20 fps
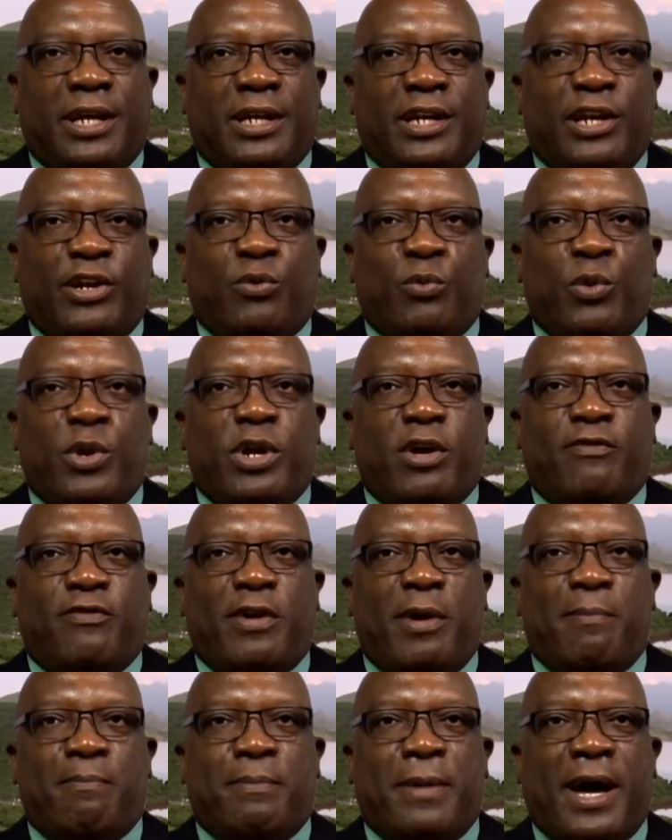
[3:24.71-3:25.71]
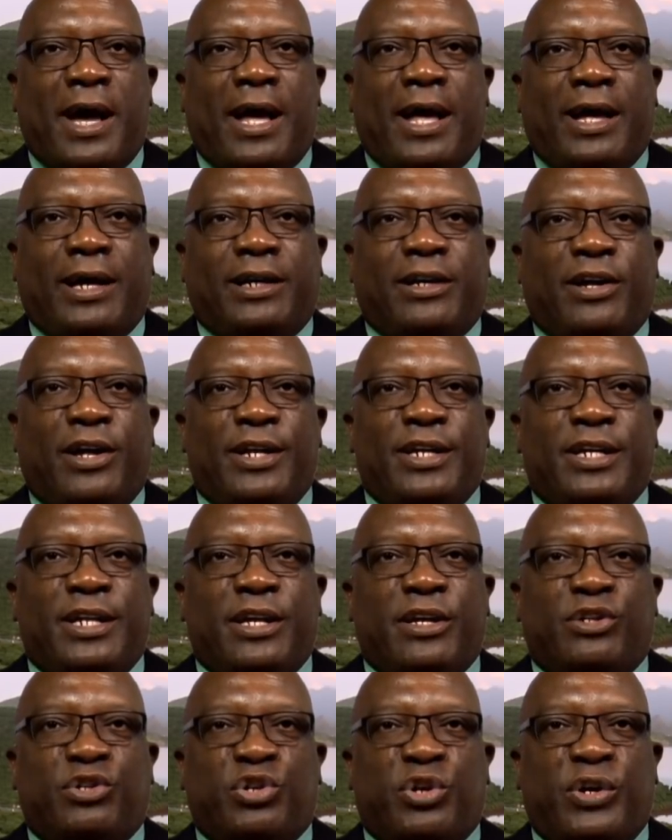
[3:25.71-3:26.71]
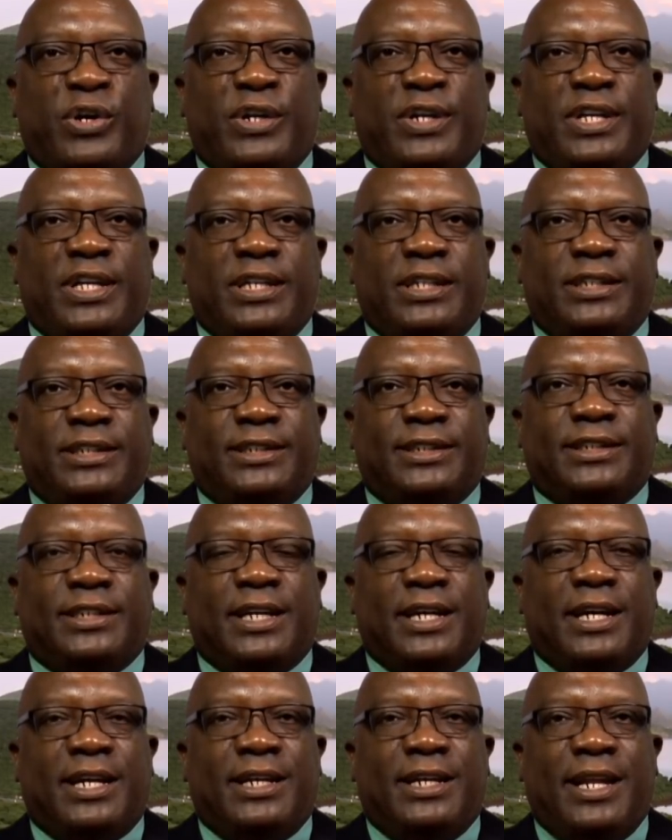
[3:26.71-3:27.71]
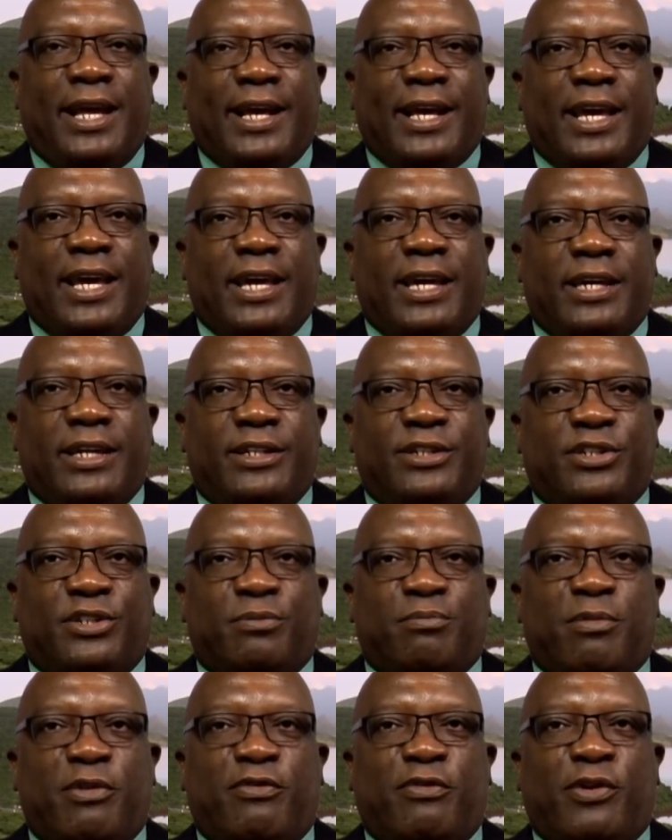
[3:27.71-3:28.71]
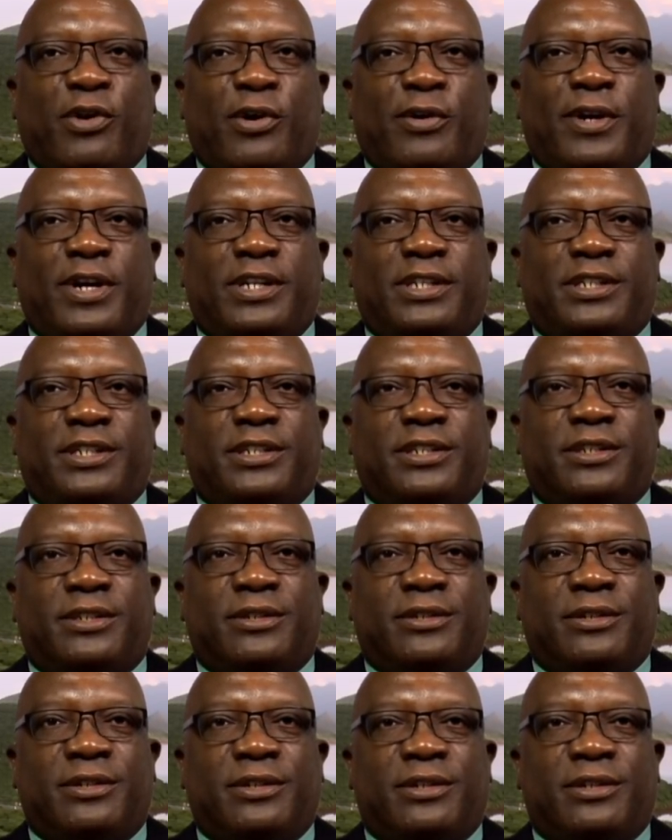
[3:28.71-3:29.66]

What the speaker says: that would have embarked on their journeys decades before us.